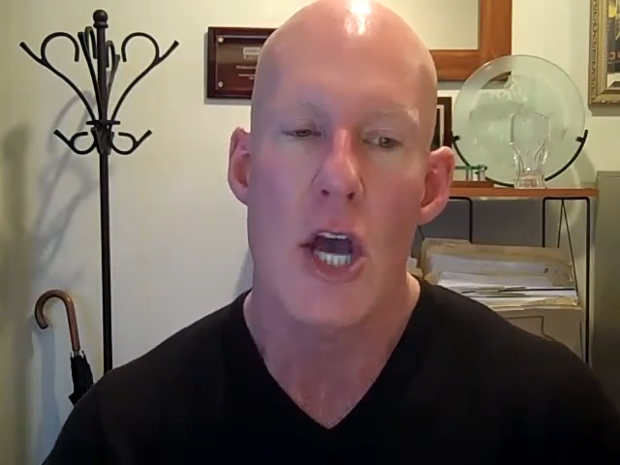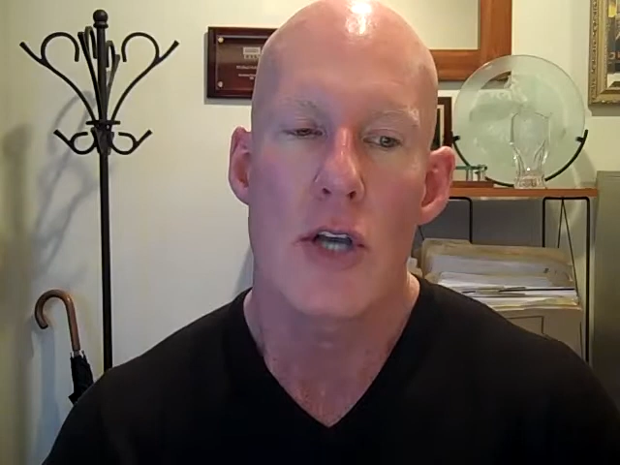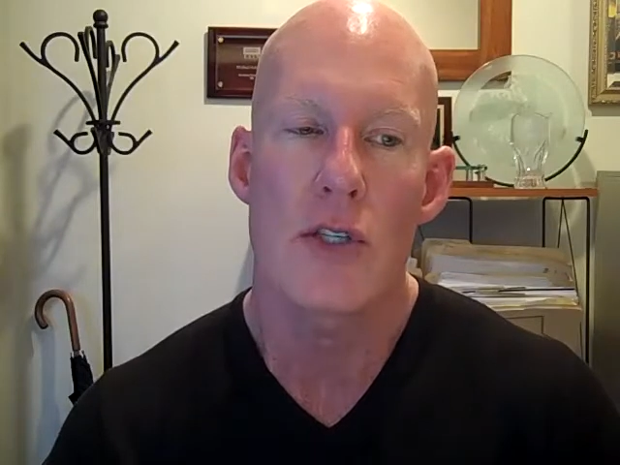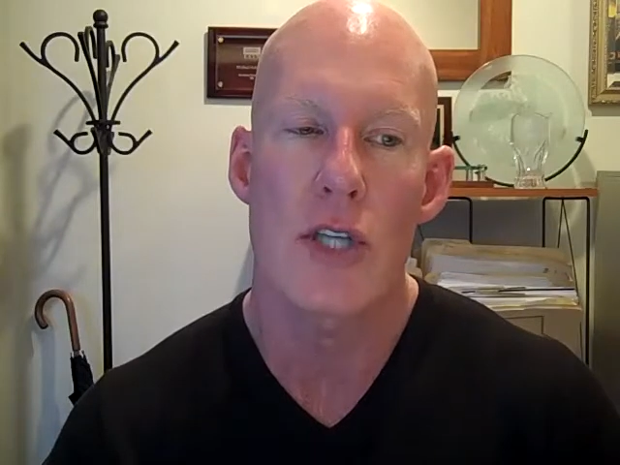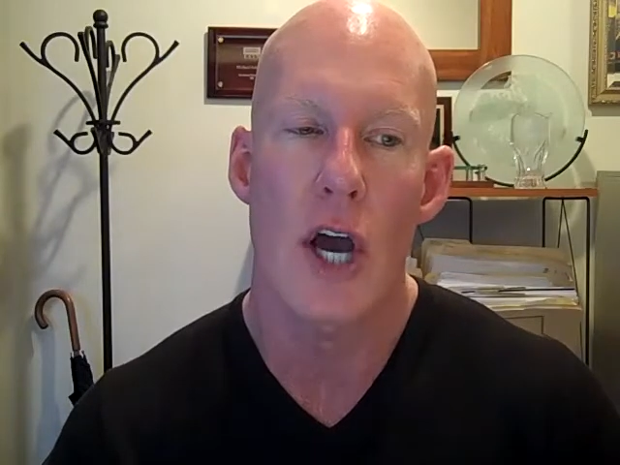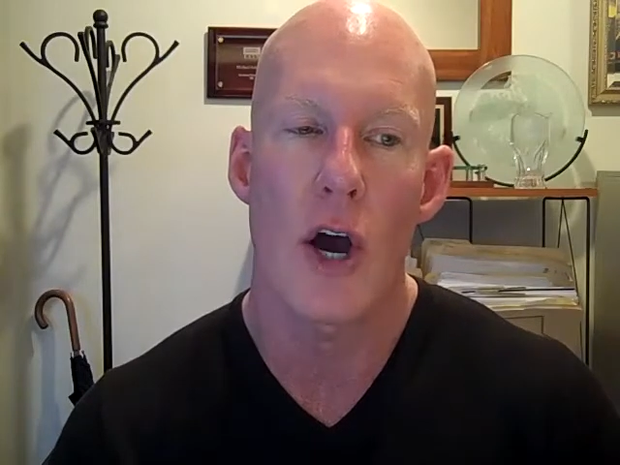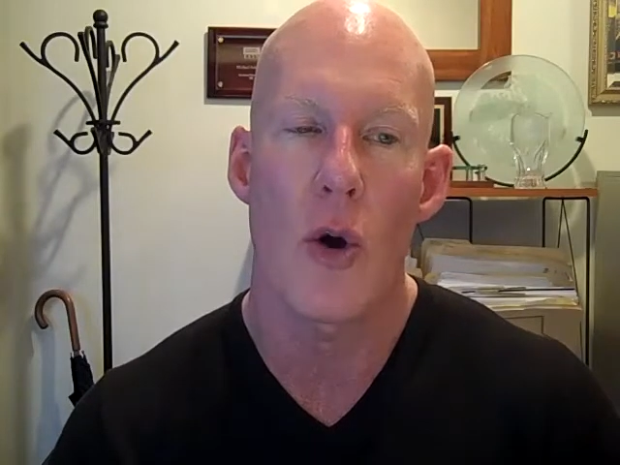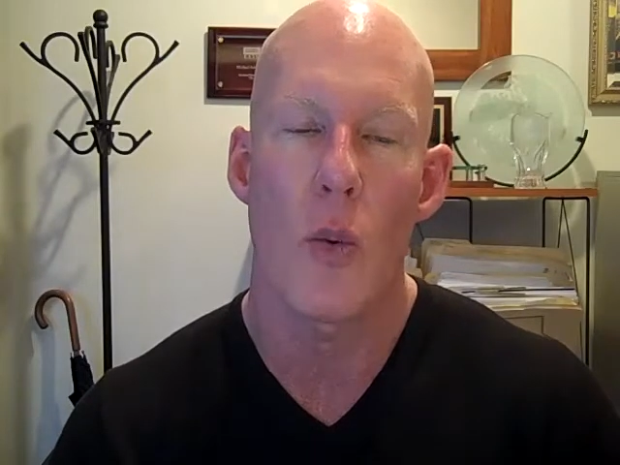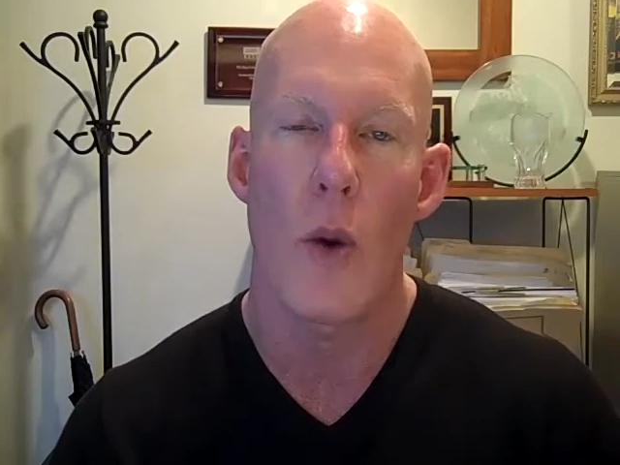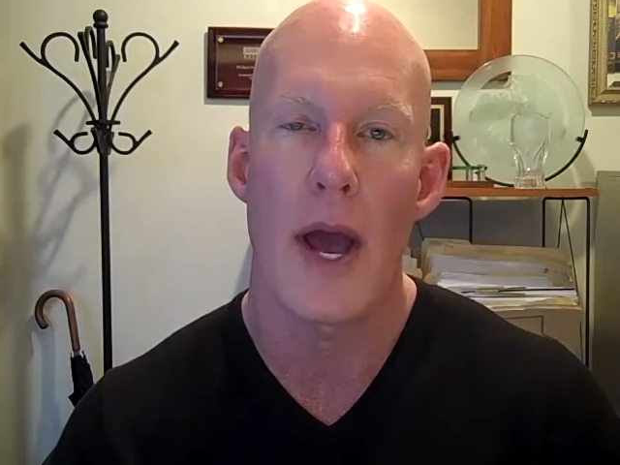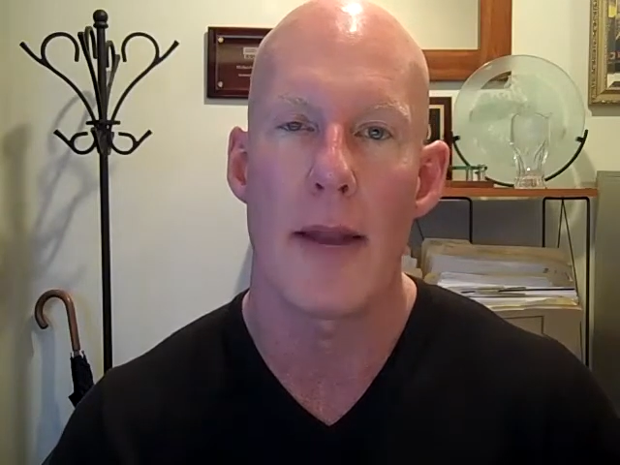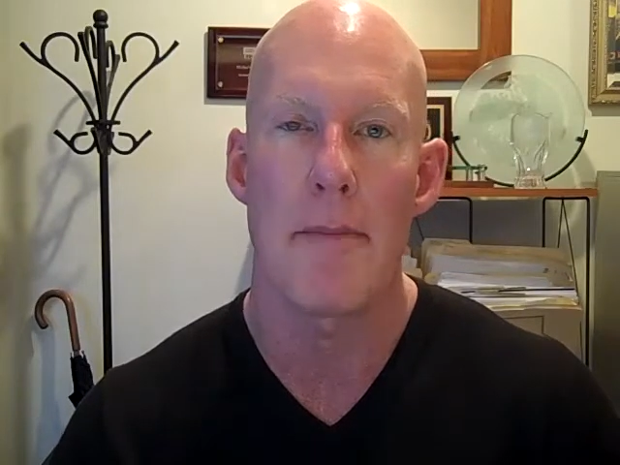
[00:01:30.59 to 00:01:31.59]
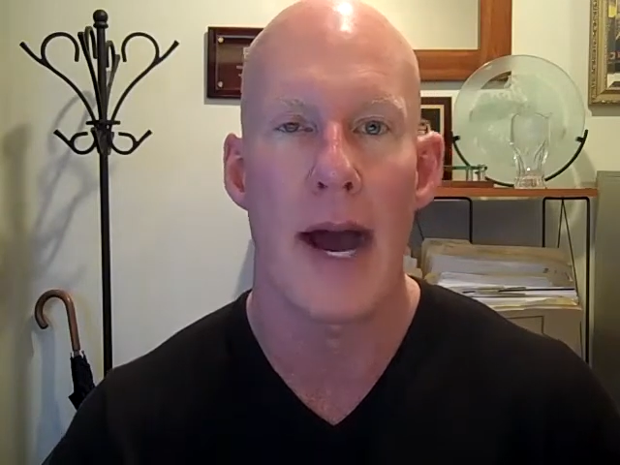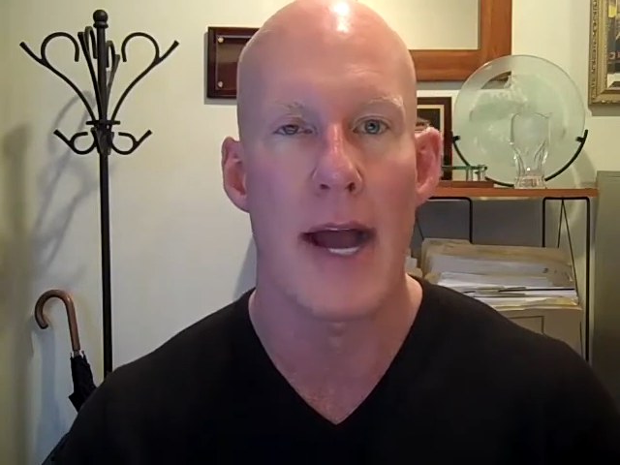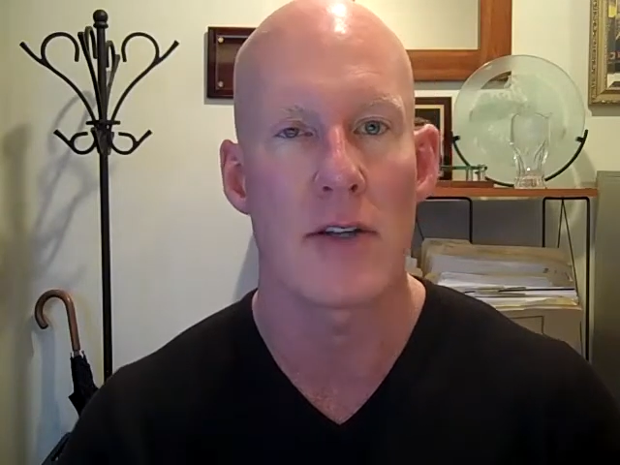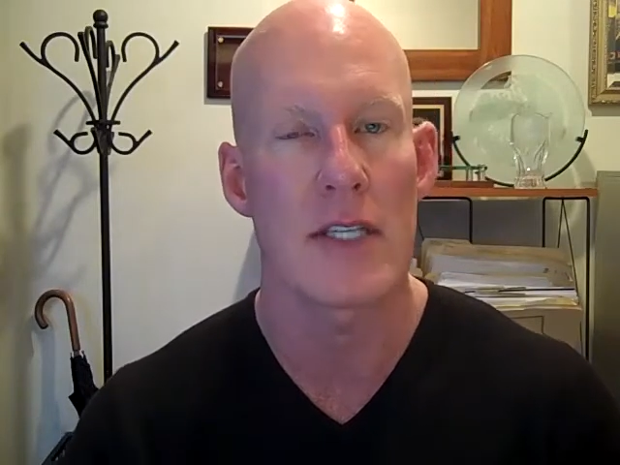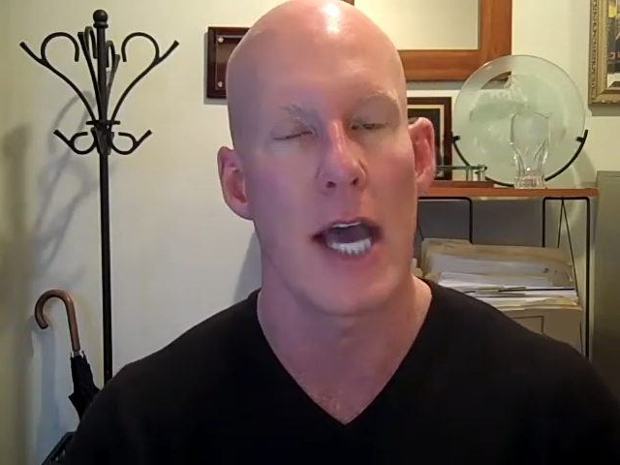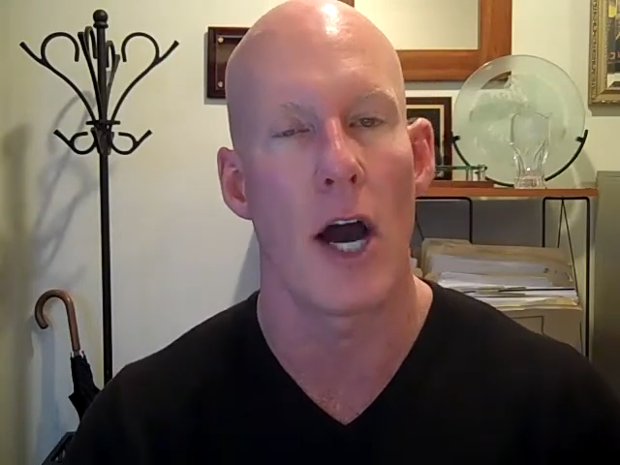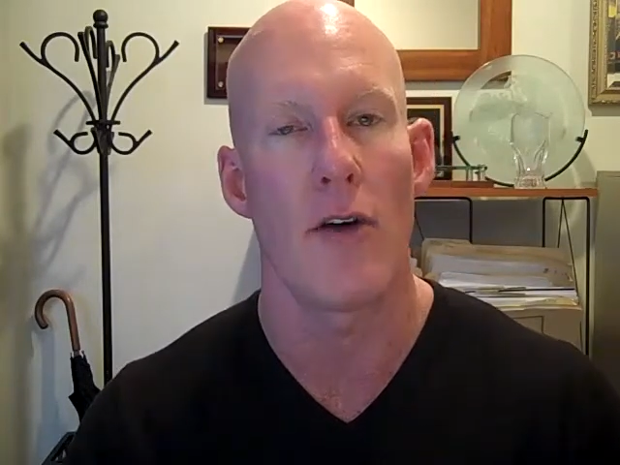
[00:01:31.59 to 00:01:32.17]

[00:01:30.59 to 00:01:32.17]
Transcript: So when buyers say,